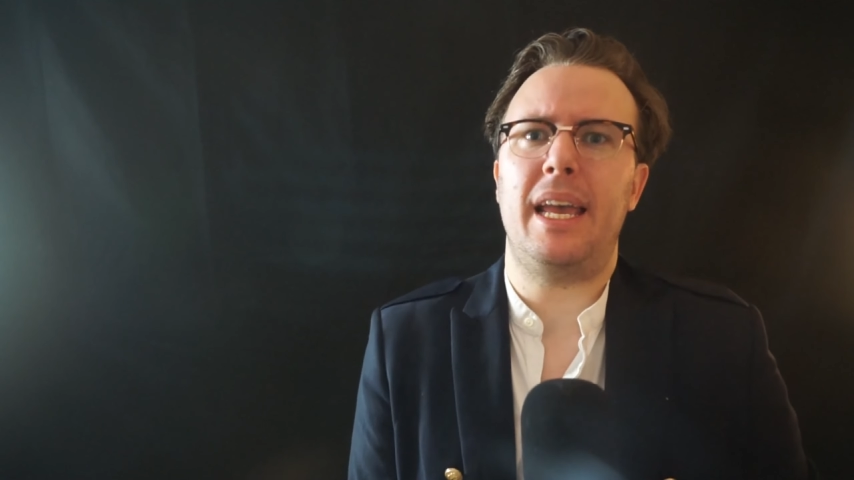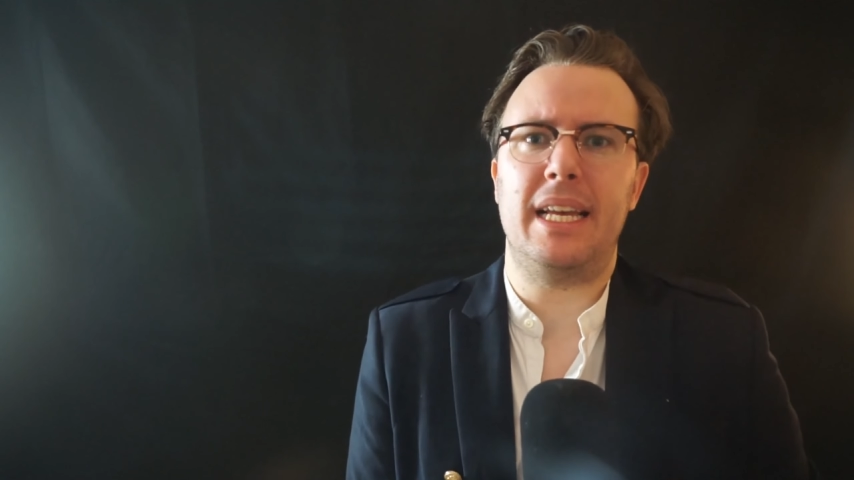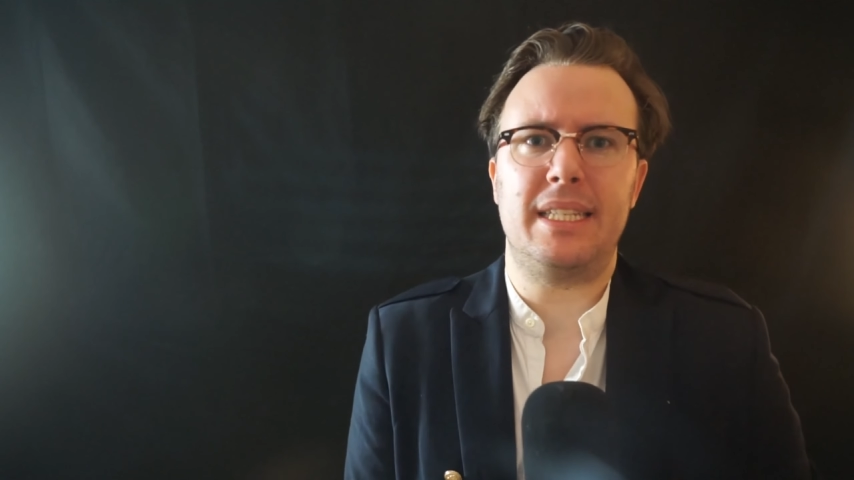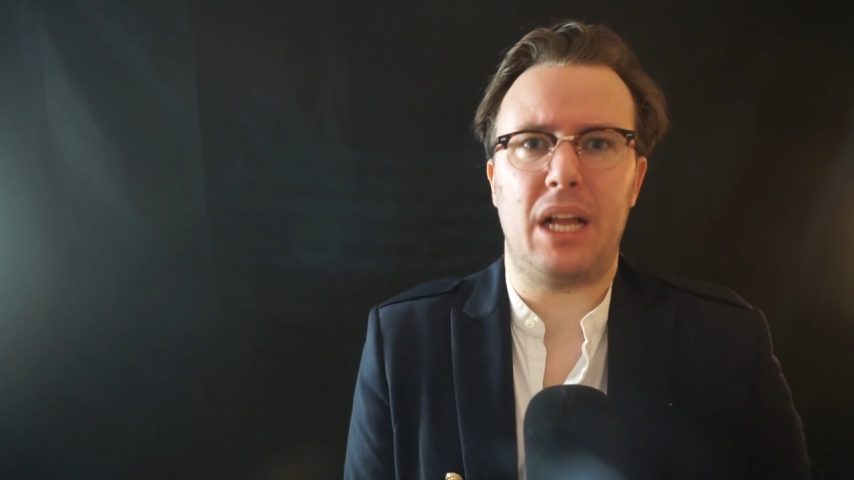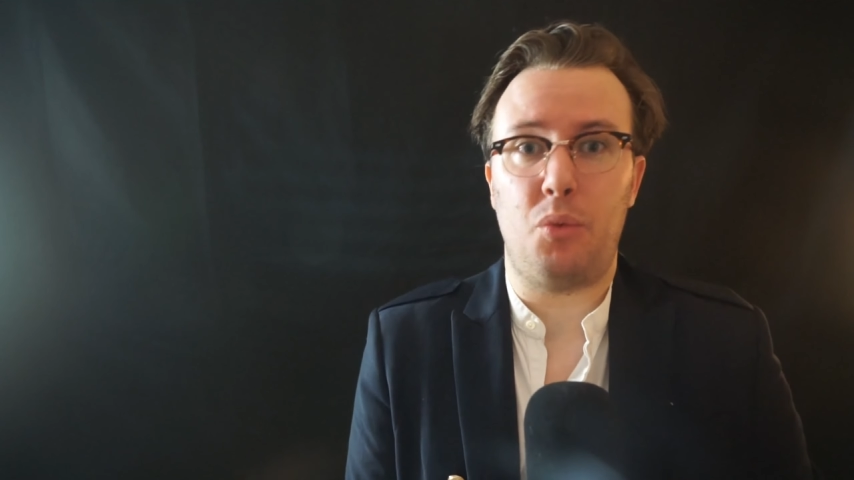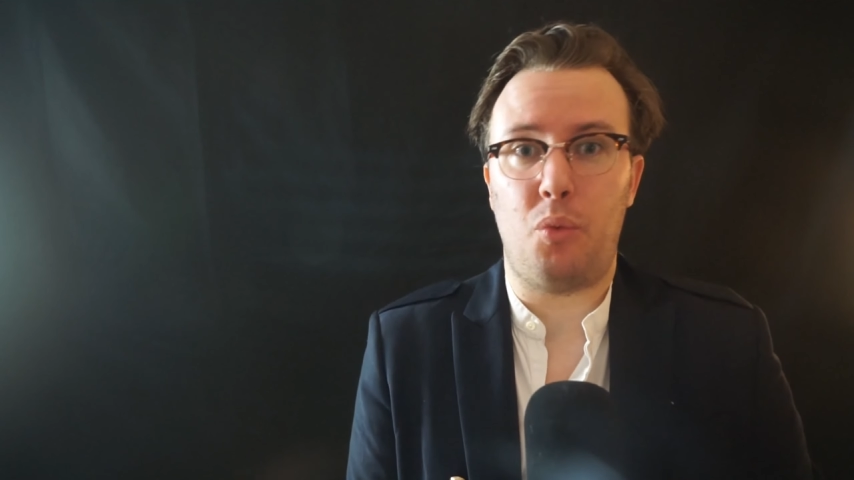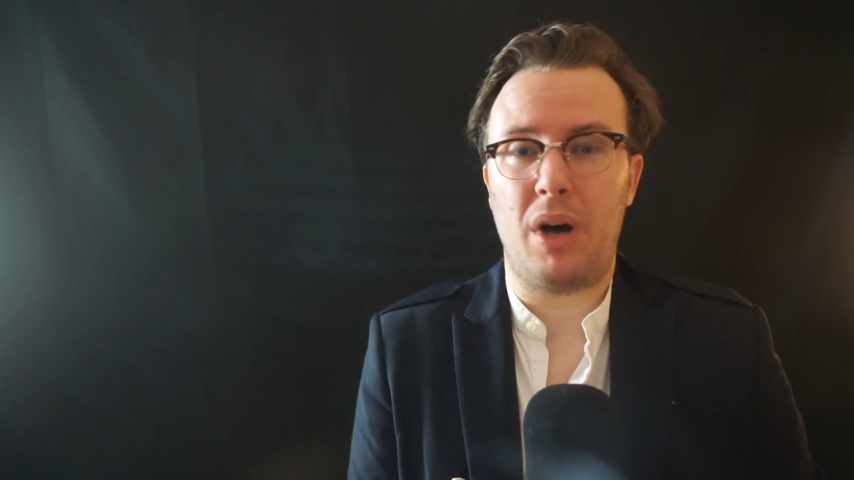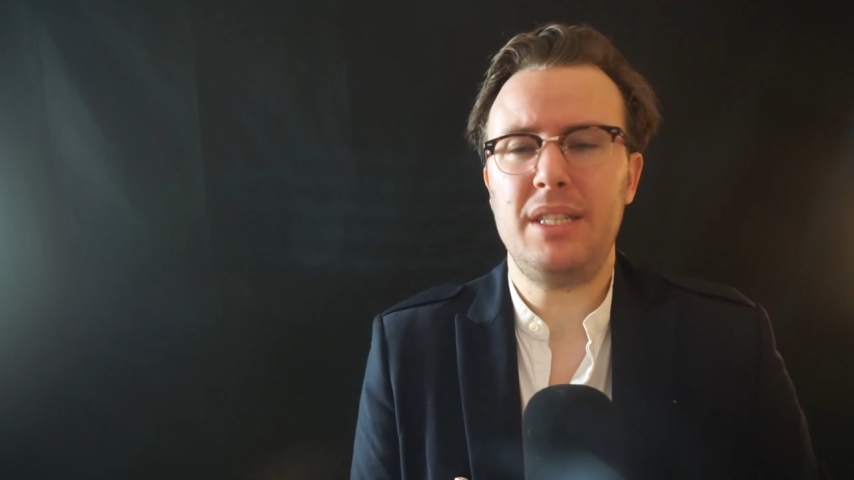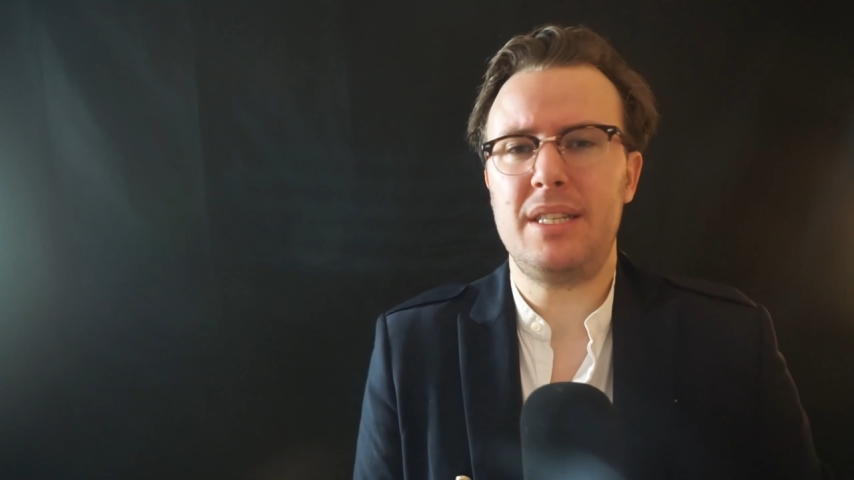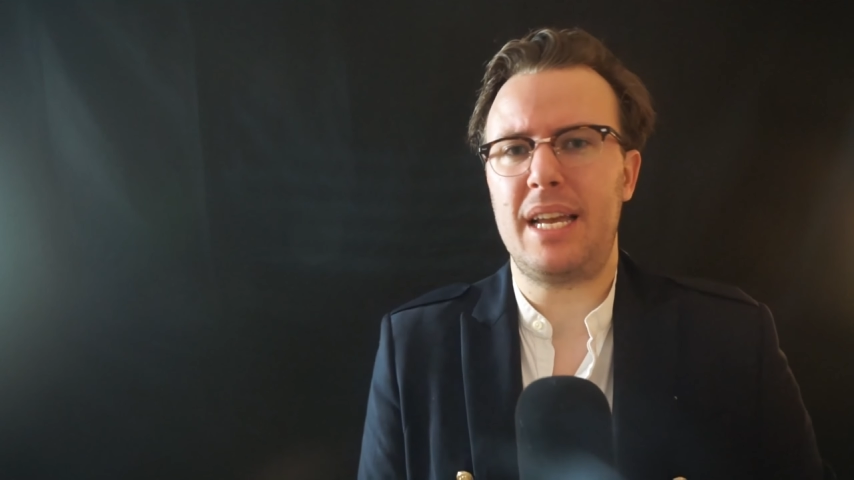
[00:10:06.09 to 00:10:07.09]
is that
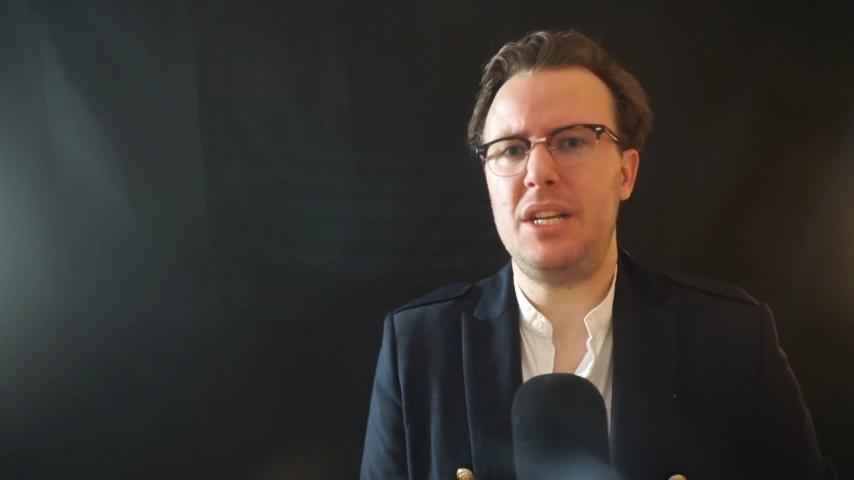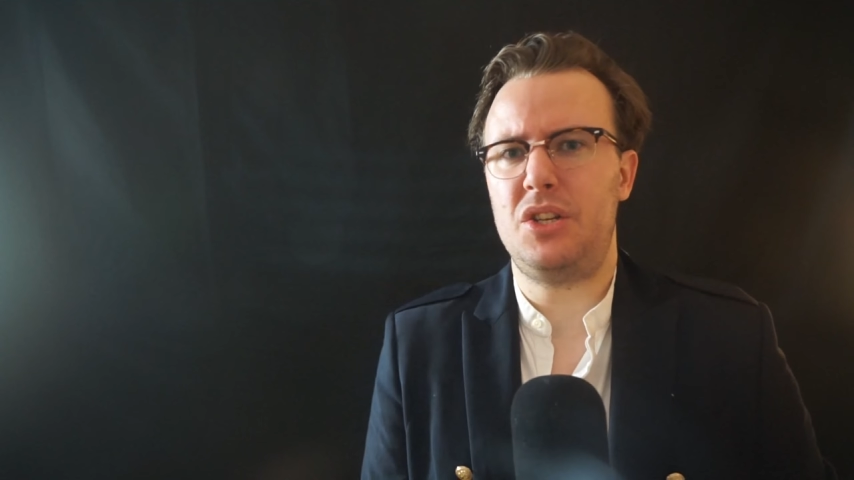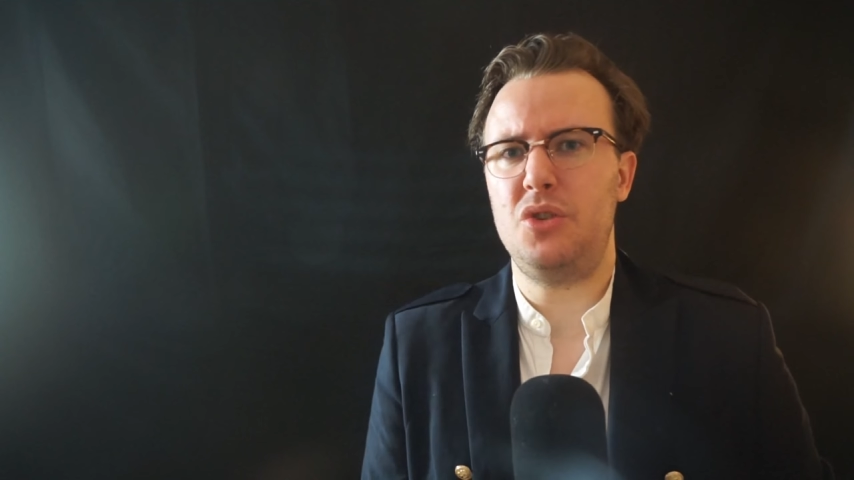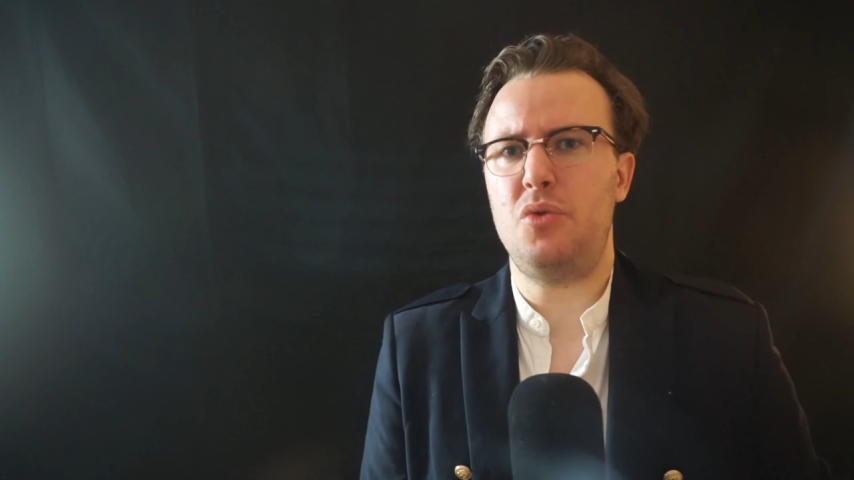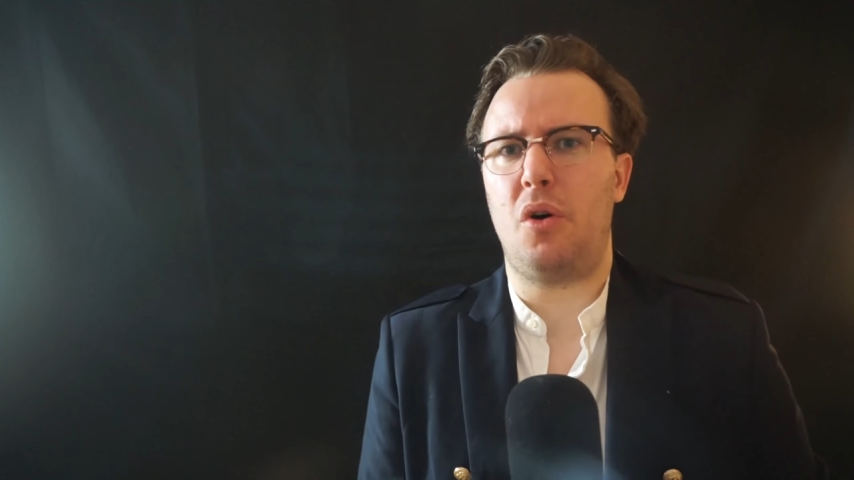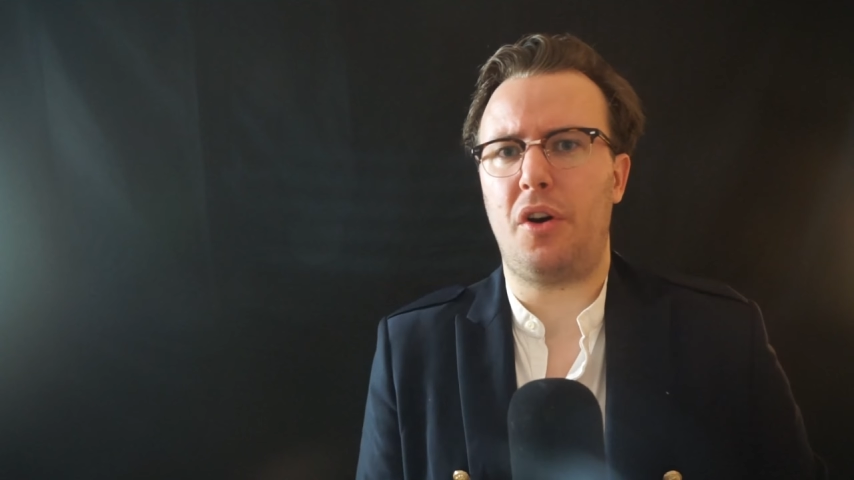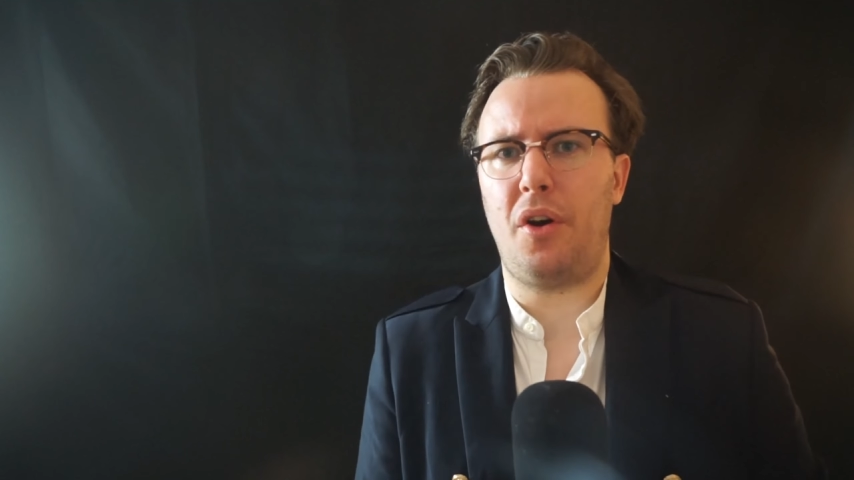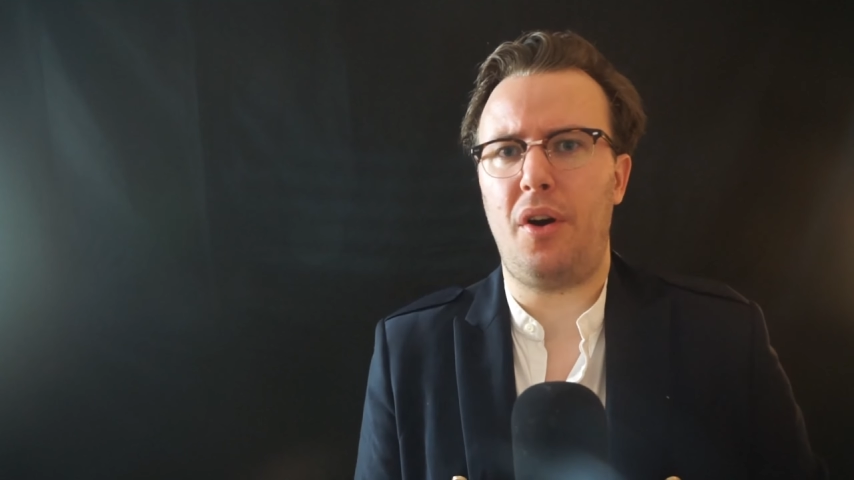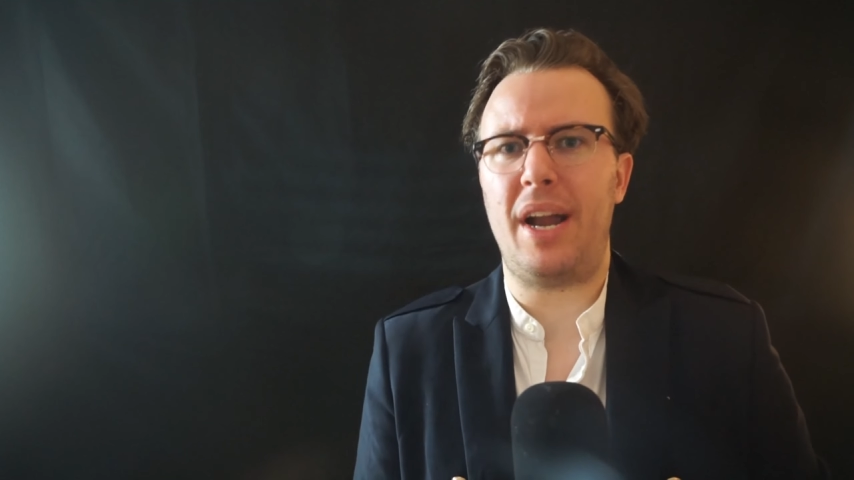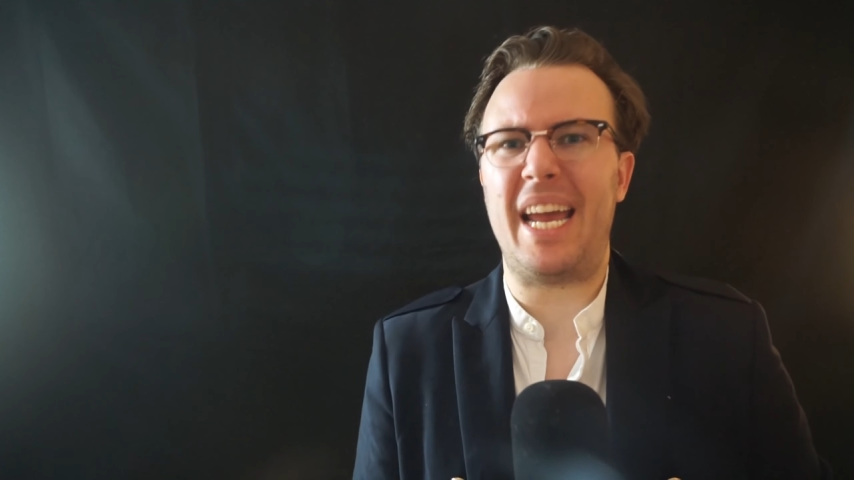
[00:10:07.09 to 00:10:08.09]
once they do occur,